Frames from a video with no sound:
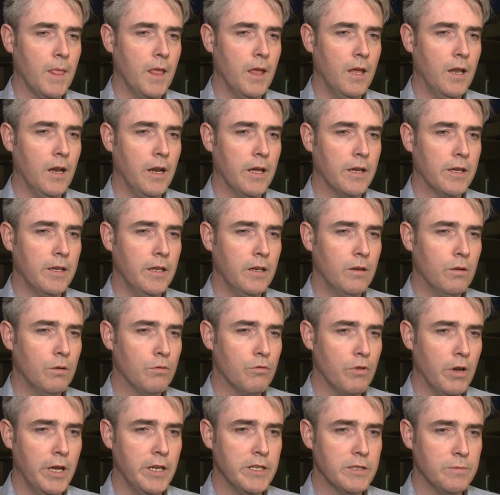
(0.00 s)

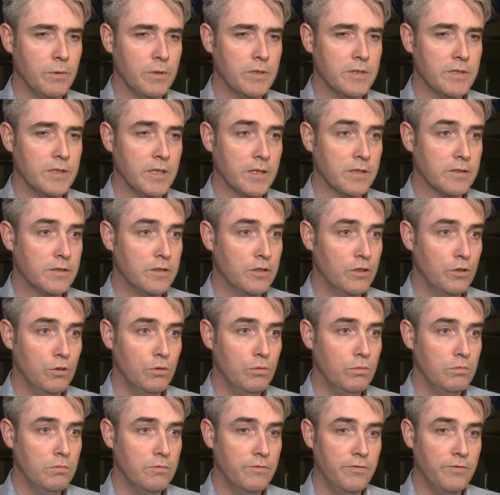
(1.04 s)
Ryan is about 6'2",